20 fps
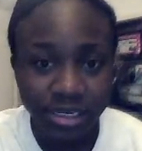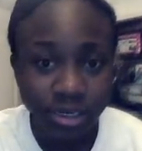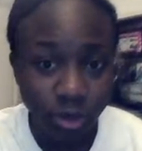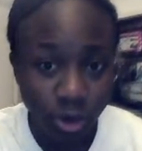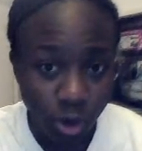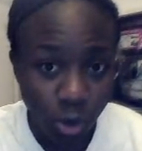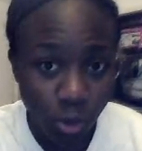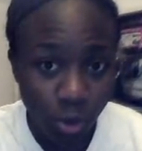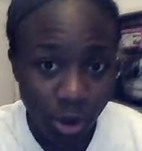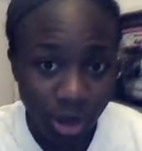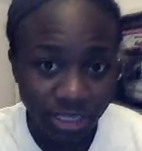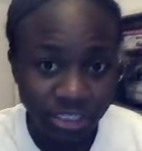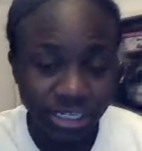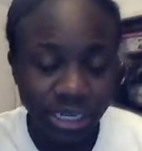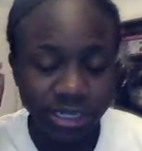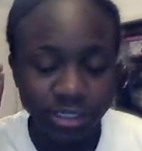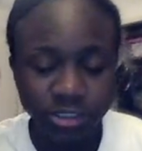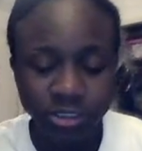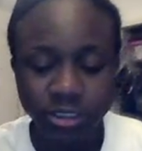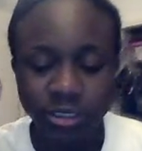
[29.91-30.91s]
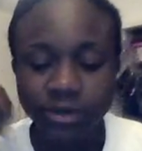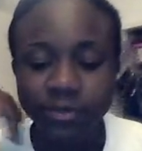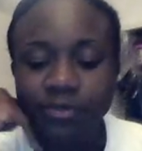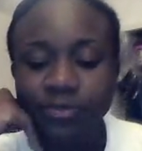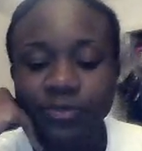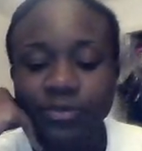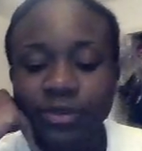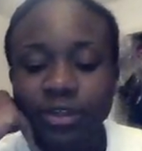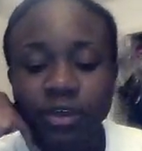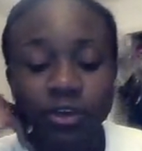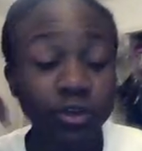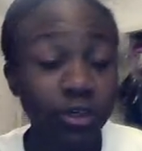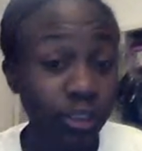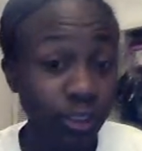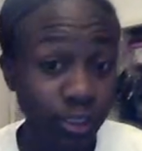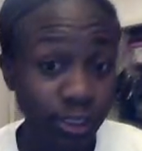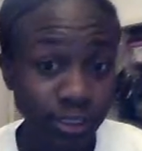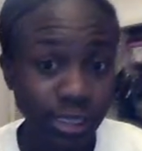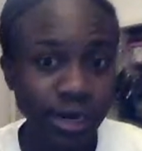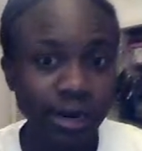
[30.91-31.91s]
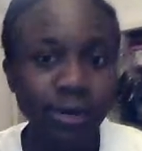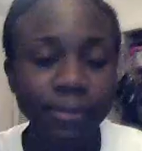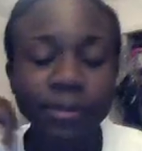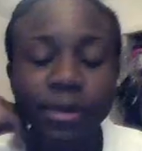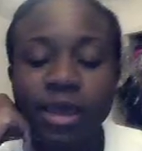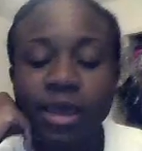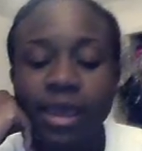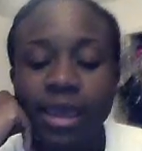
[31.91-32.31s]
did a co-wash actually. You can look that up.